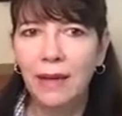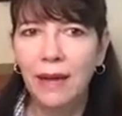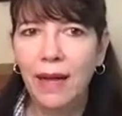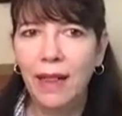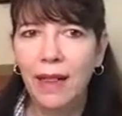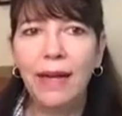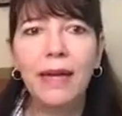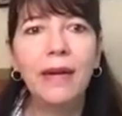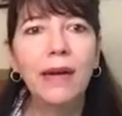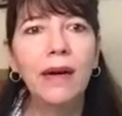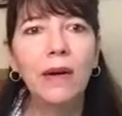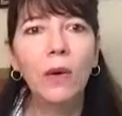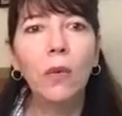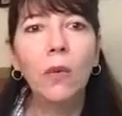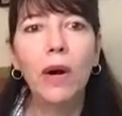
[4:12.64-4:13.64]
I like
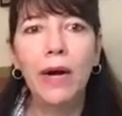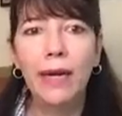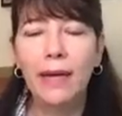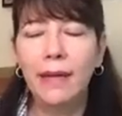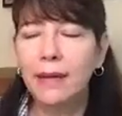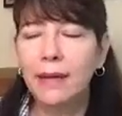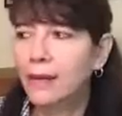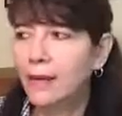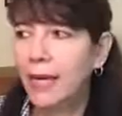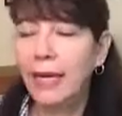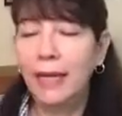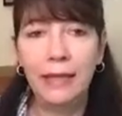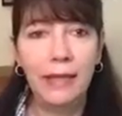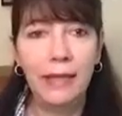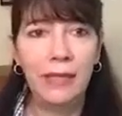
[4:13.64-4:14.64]
a quiet,
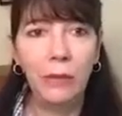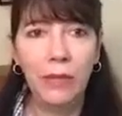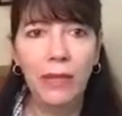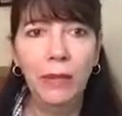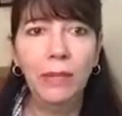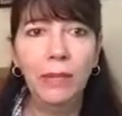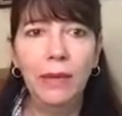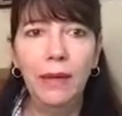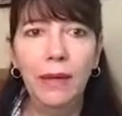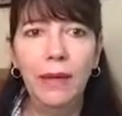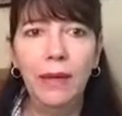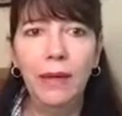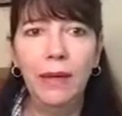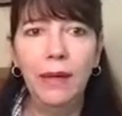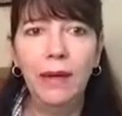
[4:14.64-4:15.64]
silent sweep
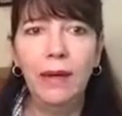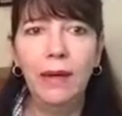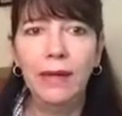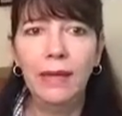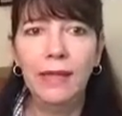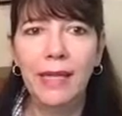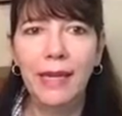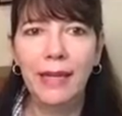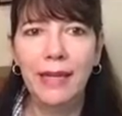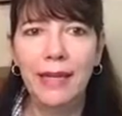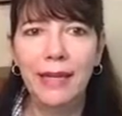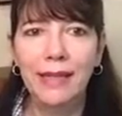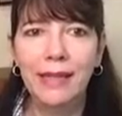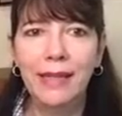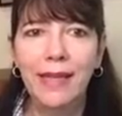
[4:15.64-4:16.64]
on the second
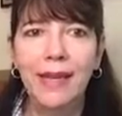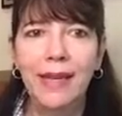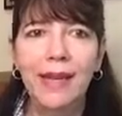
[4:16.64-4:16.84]
hand.